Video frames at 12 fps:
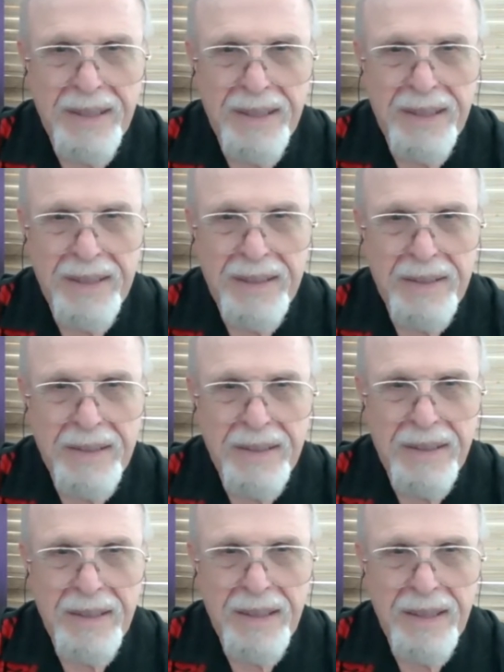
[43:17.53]

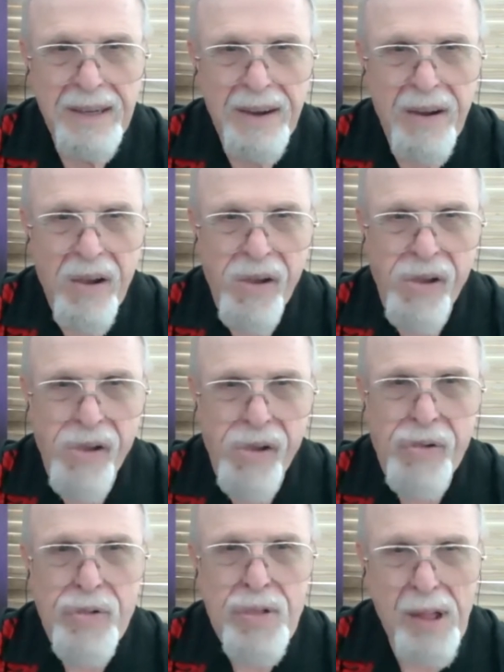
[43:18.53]
Uh,
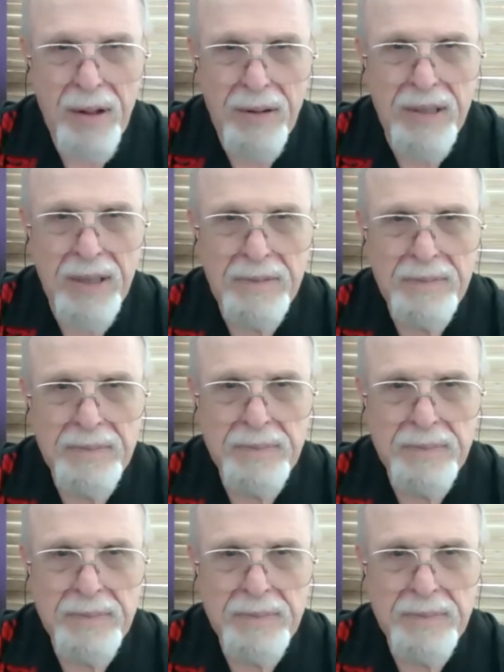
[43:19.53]
yes. Um, okay.